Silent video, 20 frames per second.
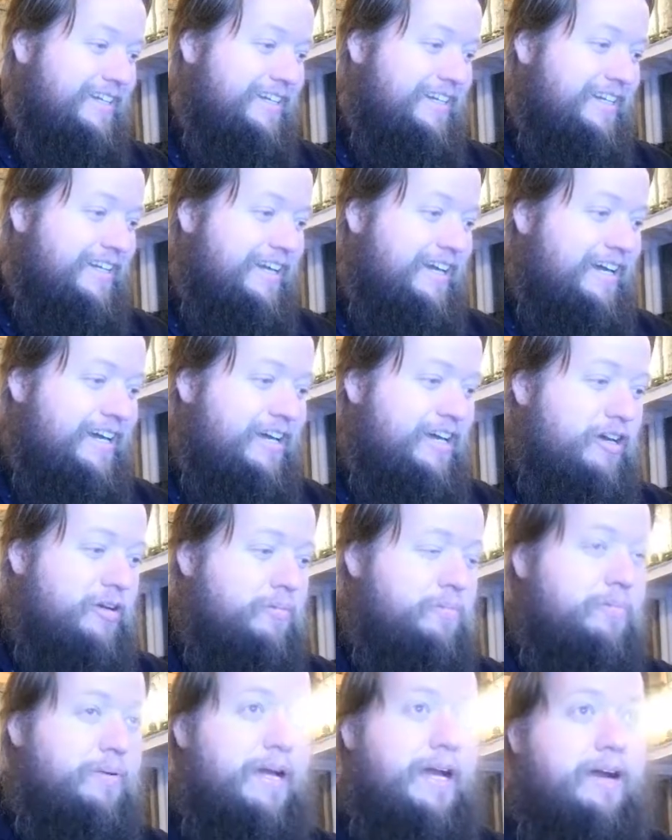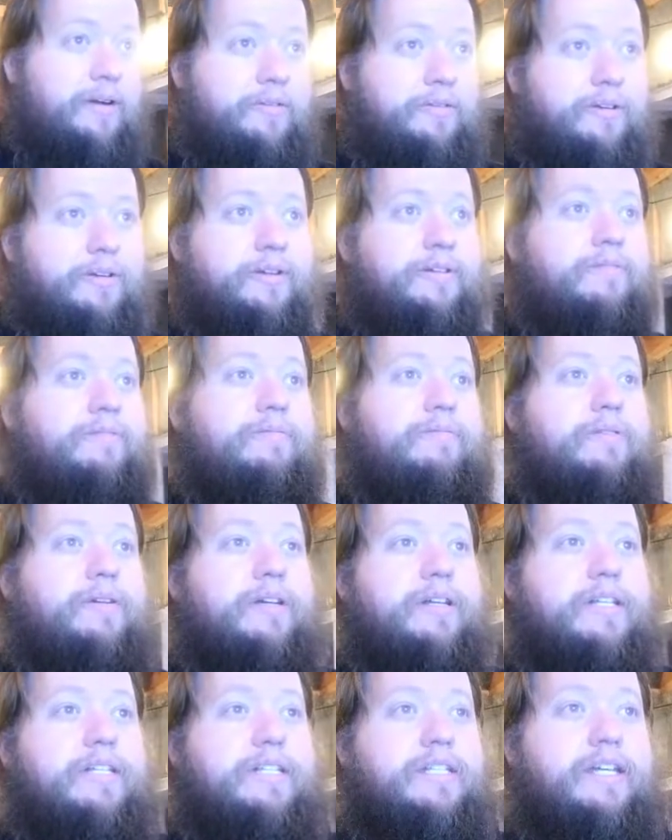Power, we're
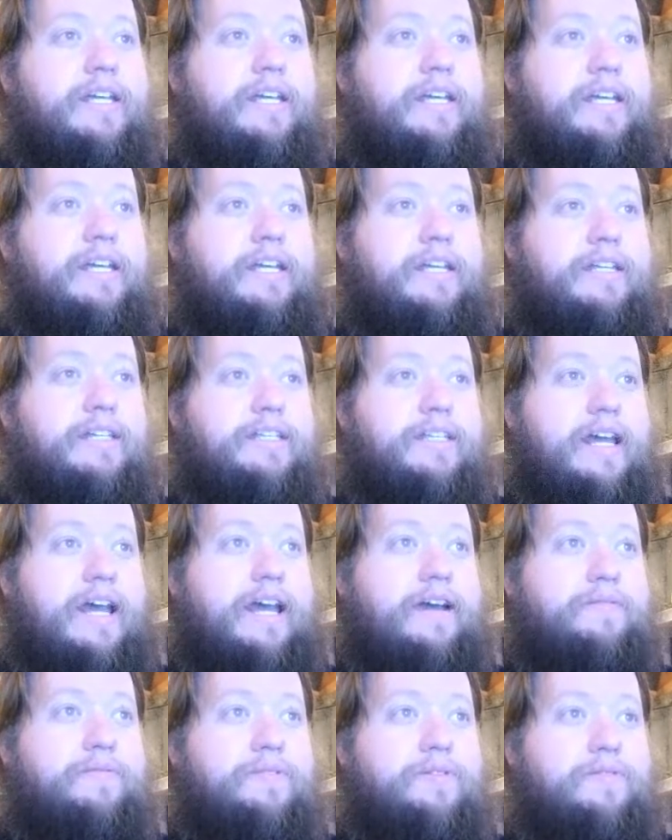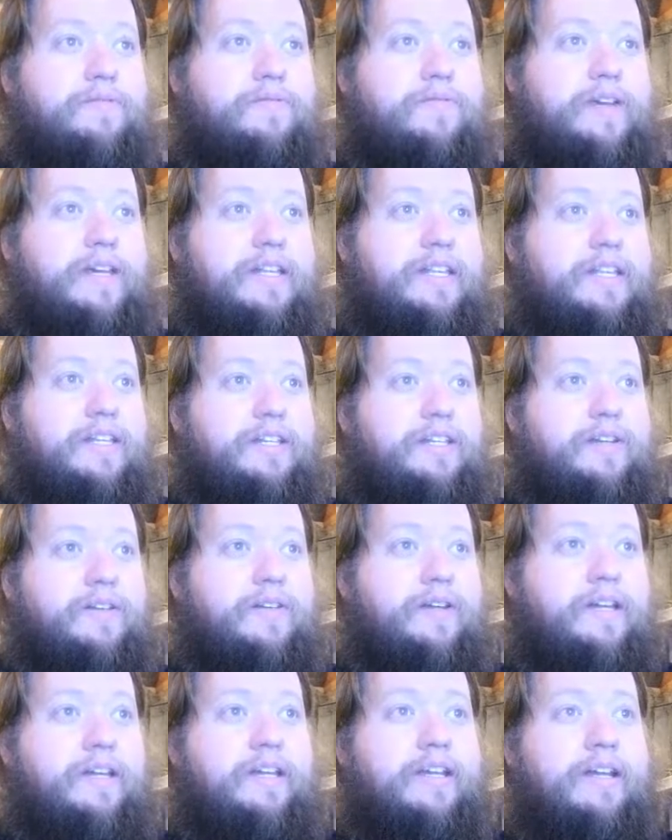going to say he's after faith and
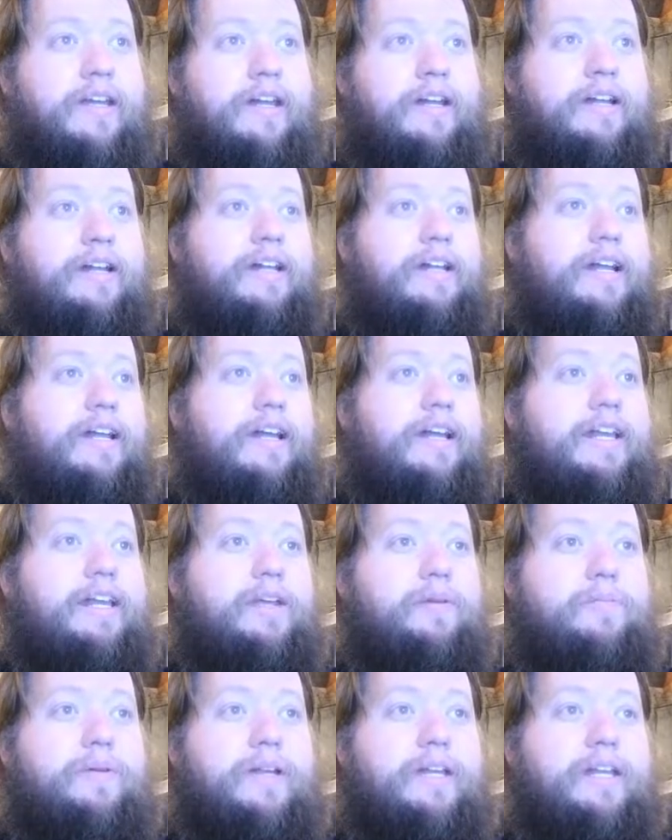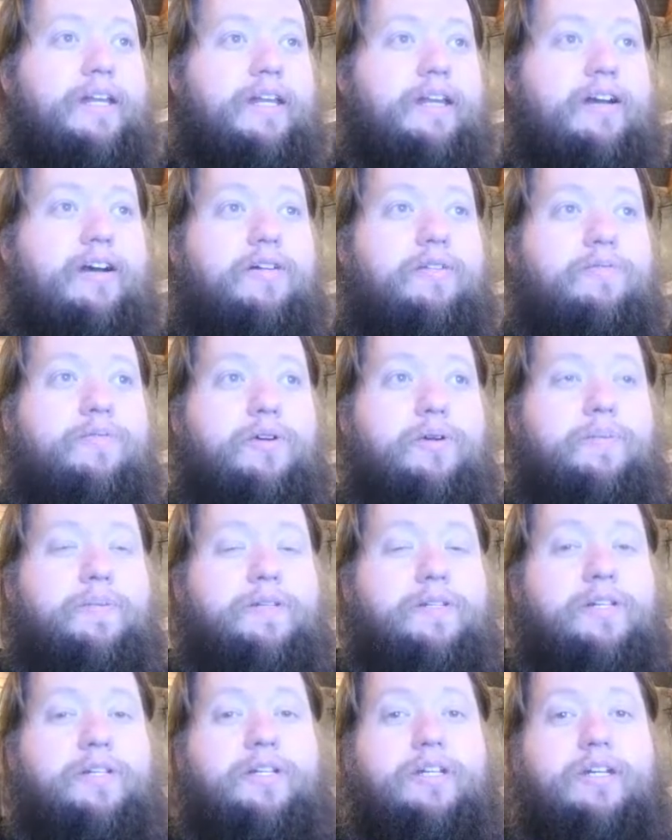duty. Anybody in an envoy
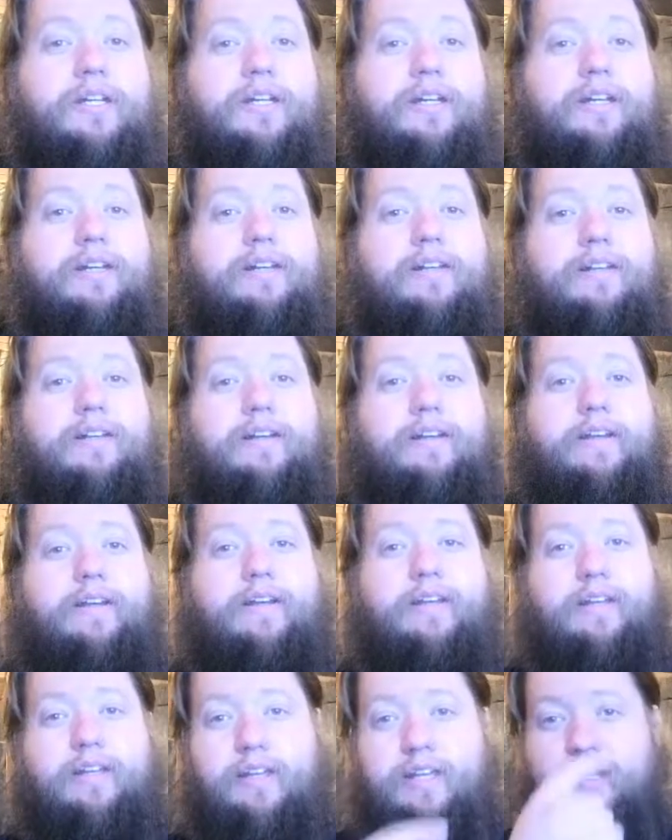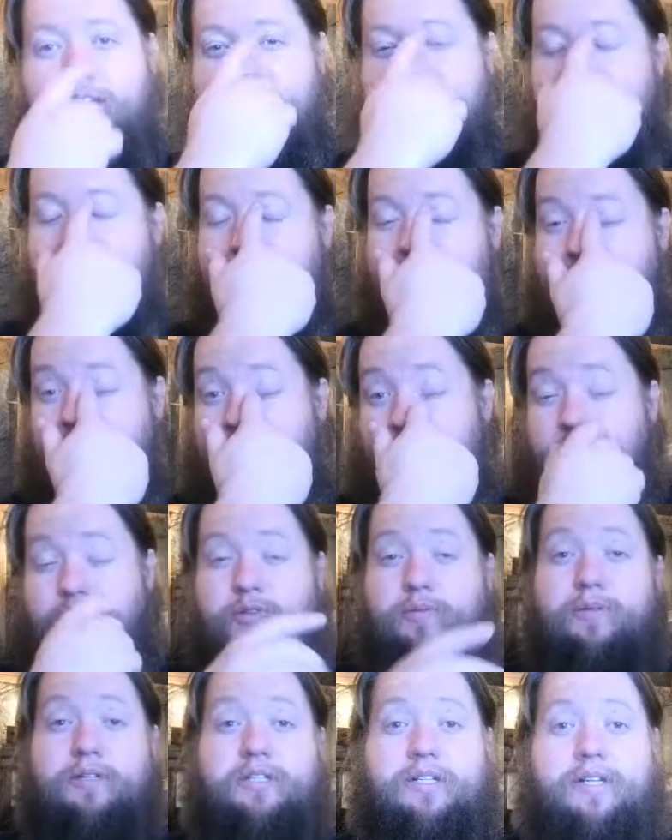position, he's not as
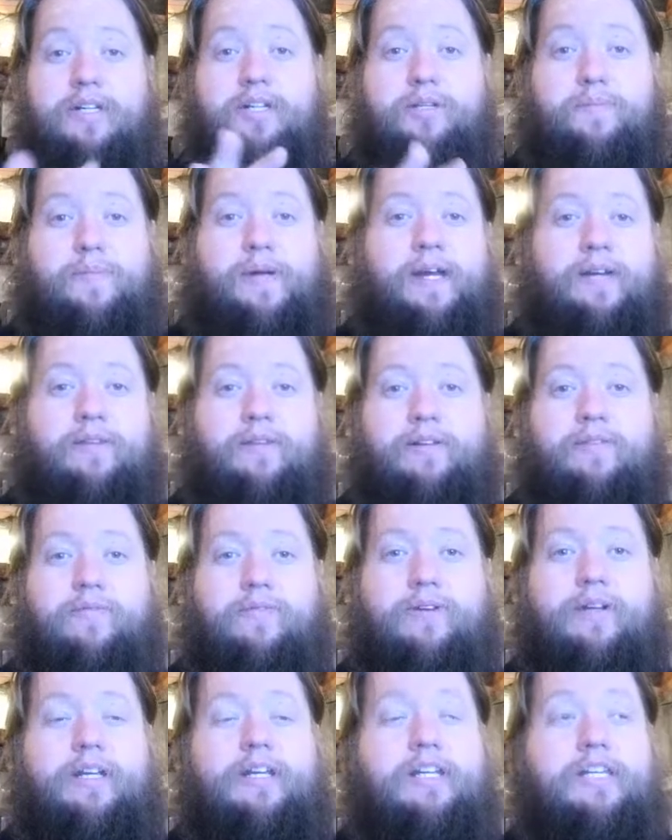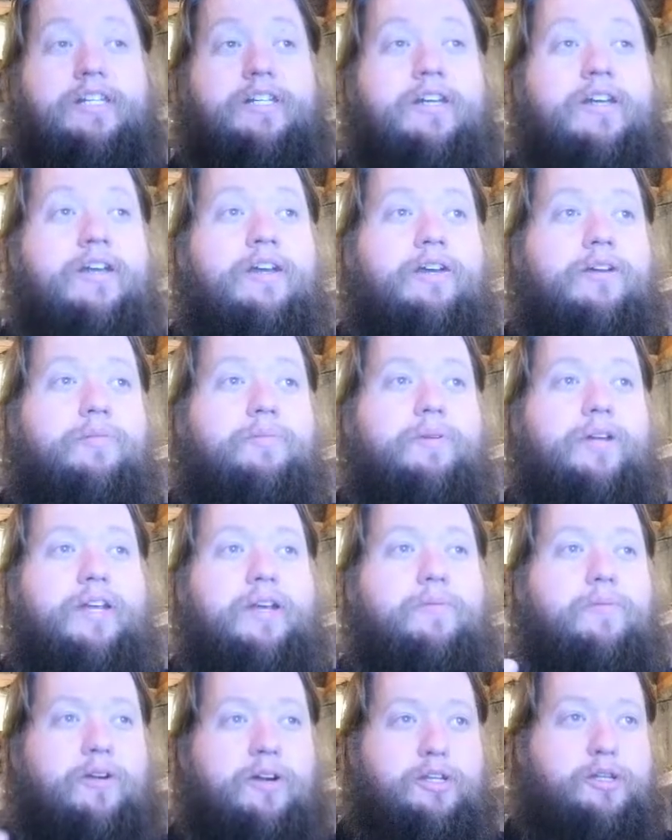twisted as Piter DeVries, but he
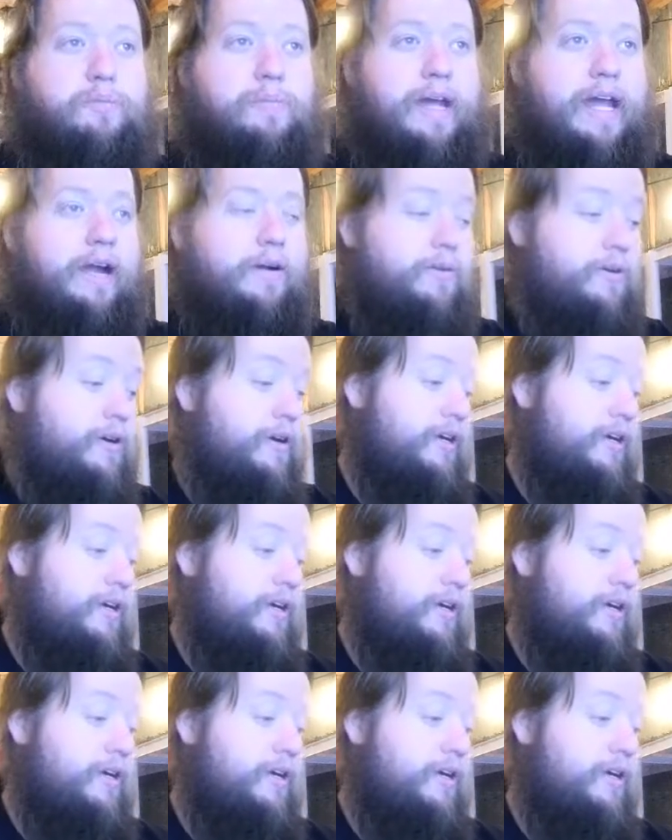wants power.